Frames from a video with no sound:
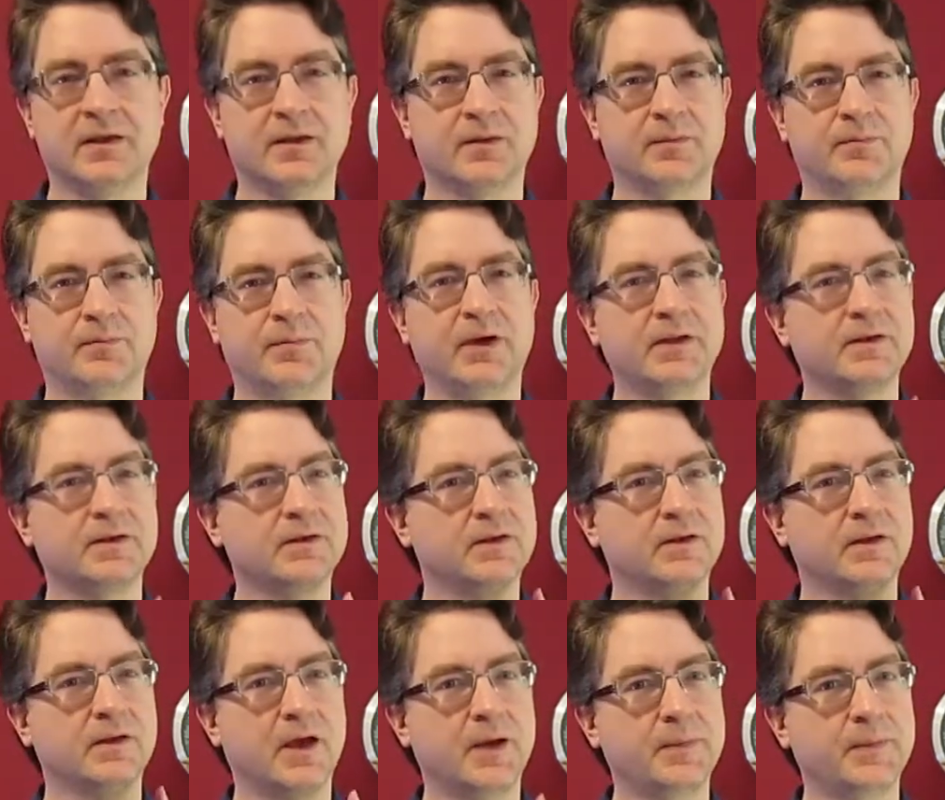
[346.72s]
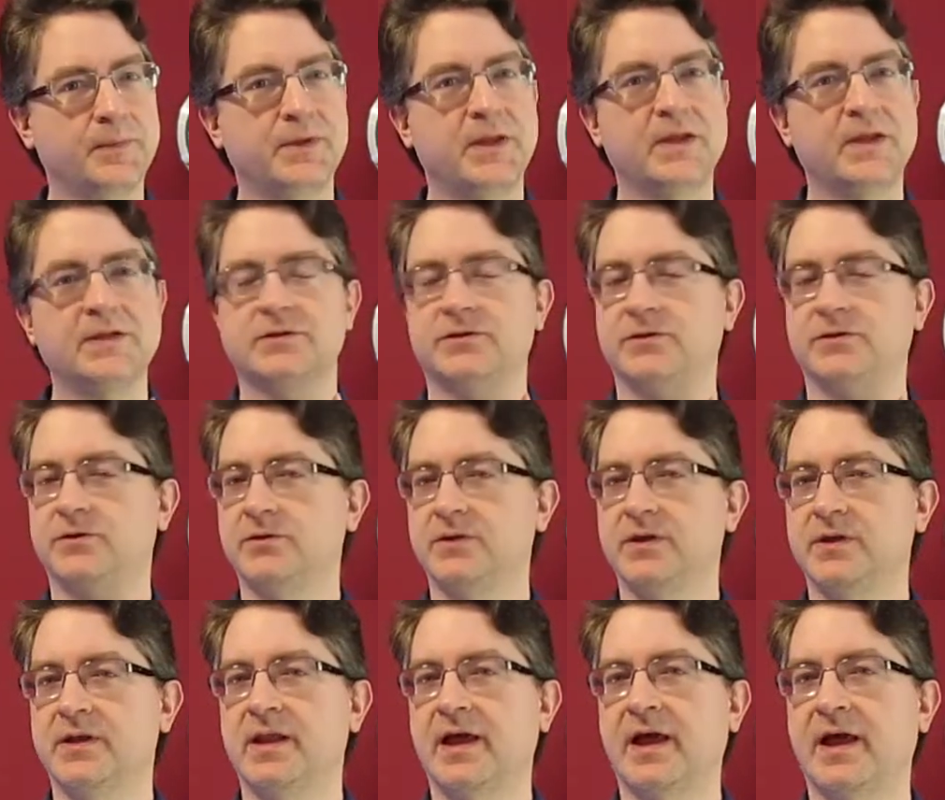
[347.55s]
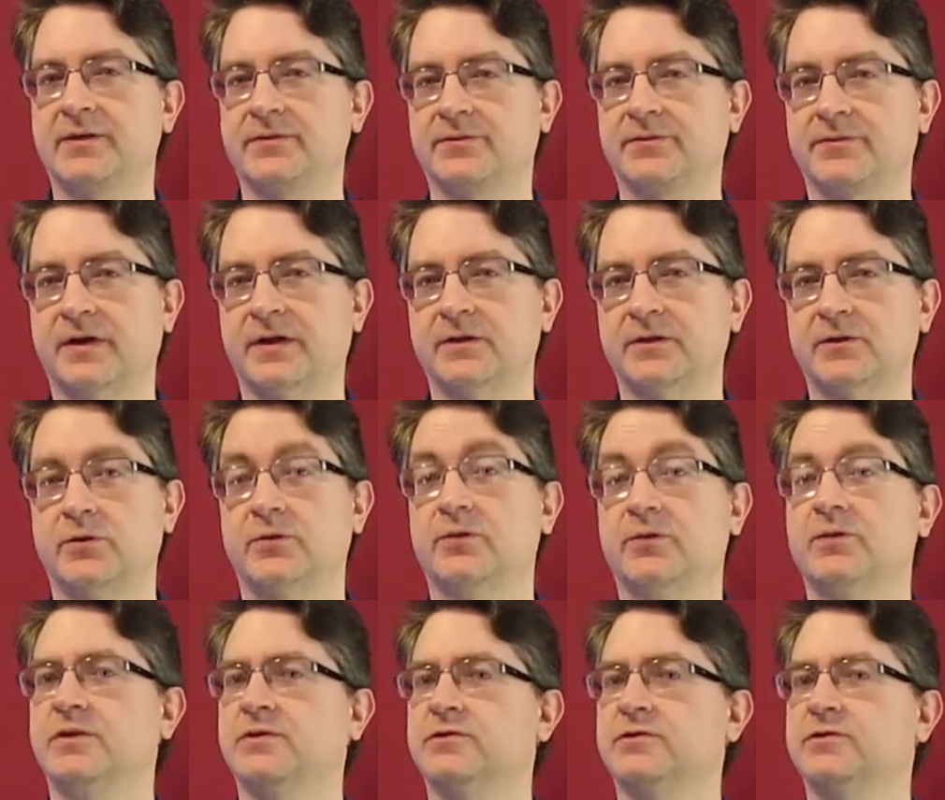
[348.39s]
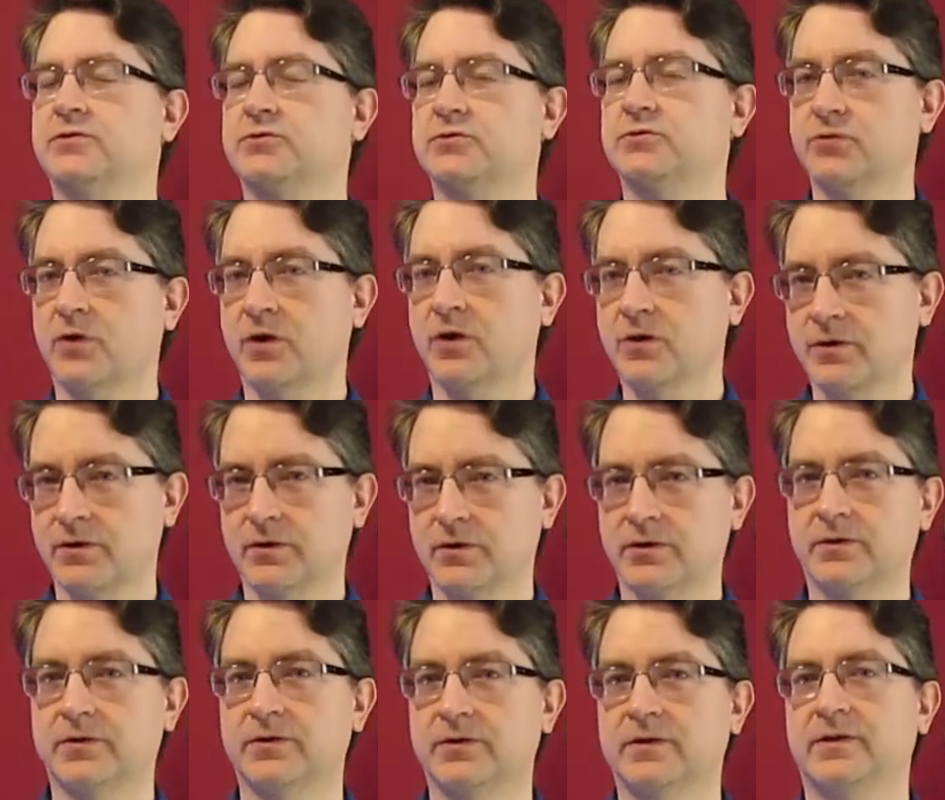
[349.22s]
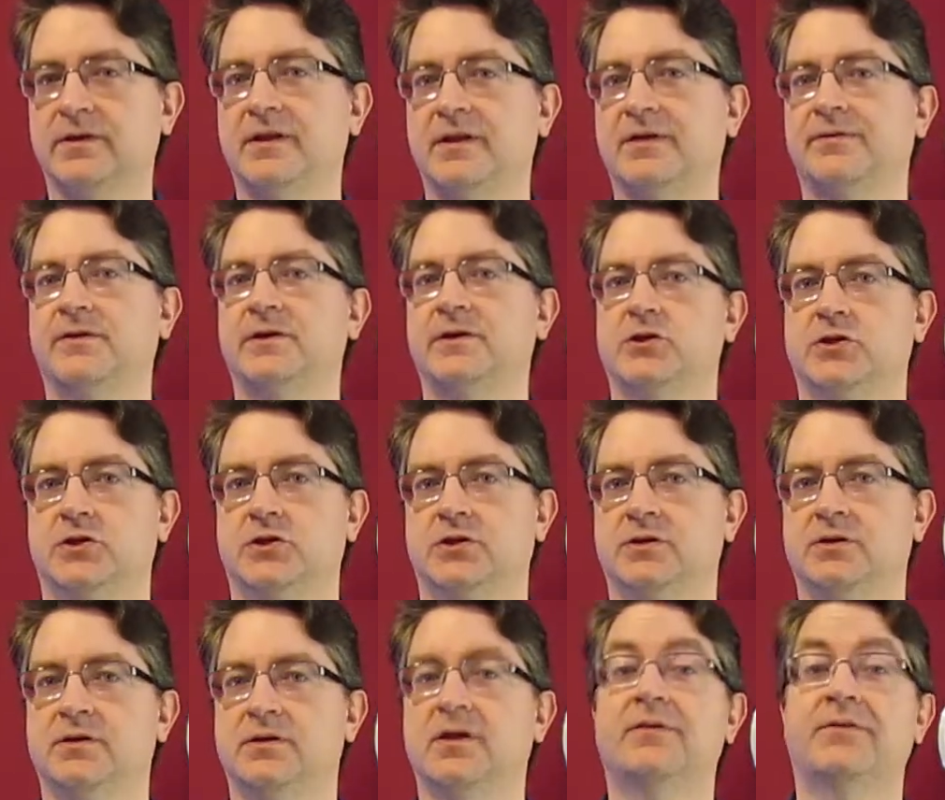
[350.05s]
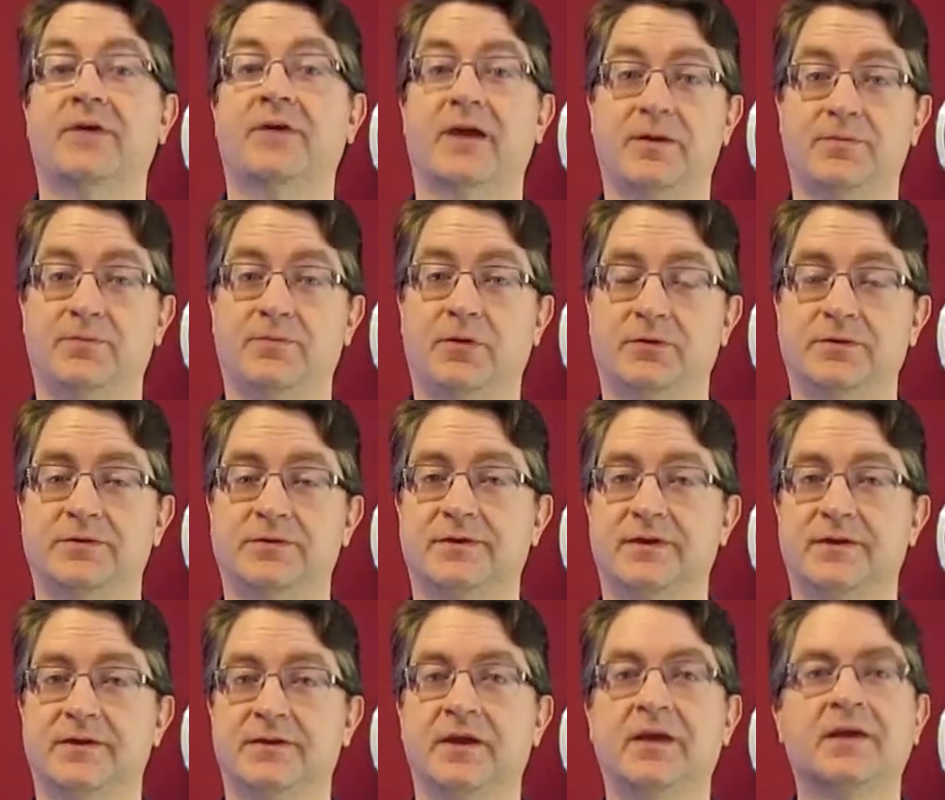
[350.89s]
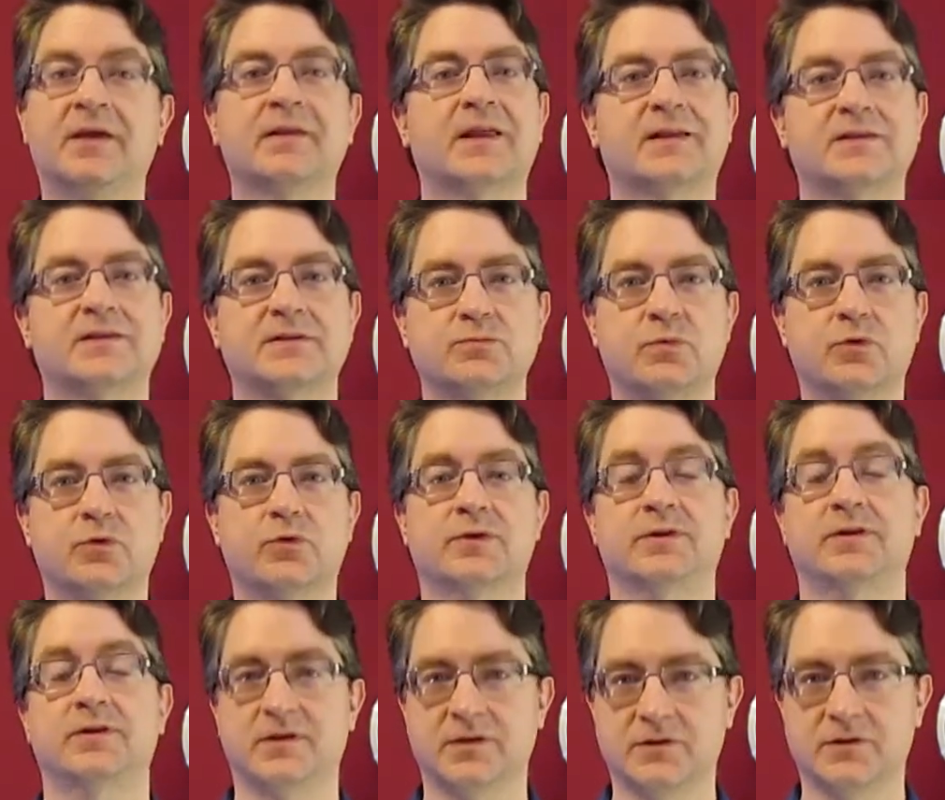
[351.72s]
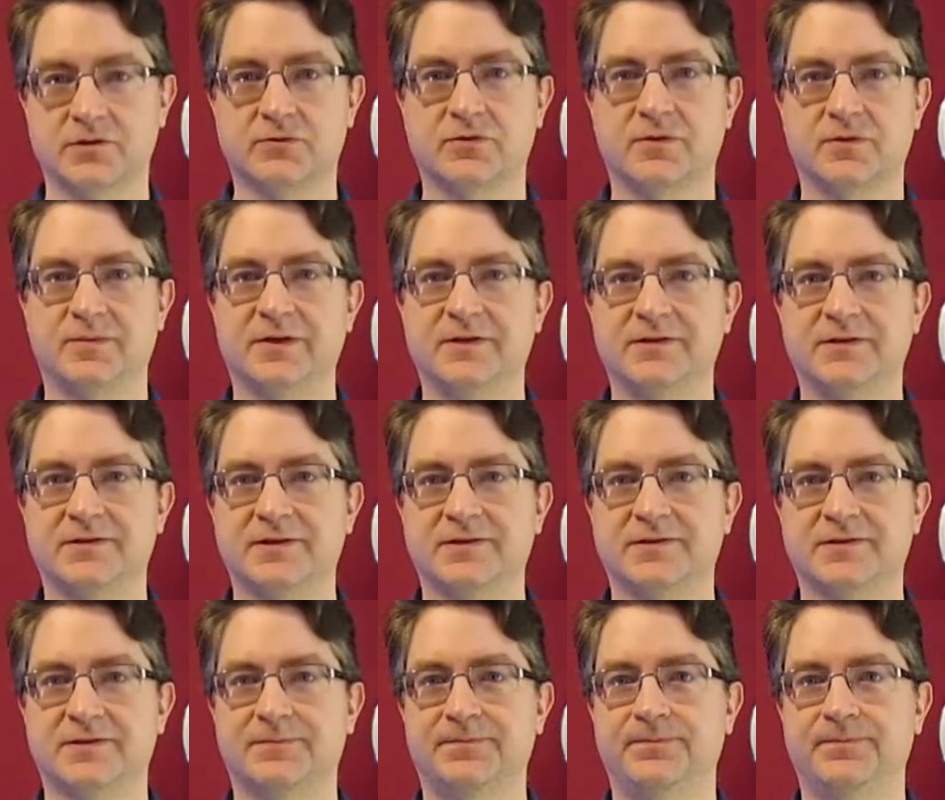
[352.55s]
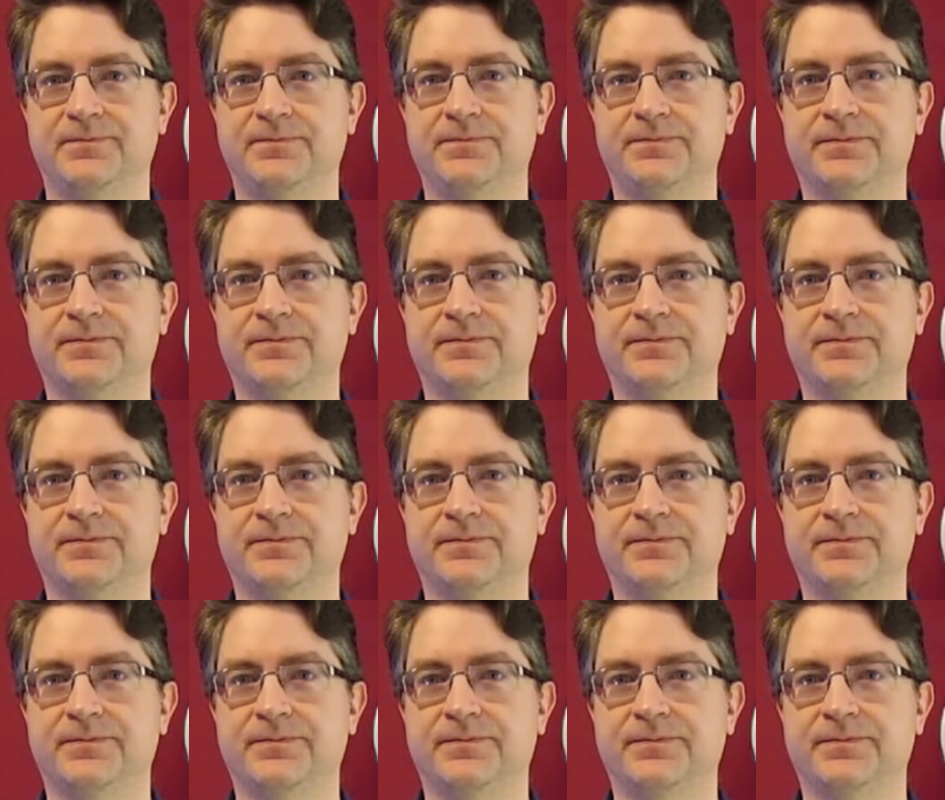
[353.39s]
But updates do not follow the stronger definition of idempotency that's important in a distributed system.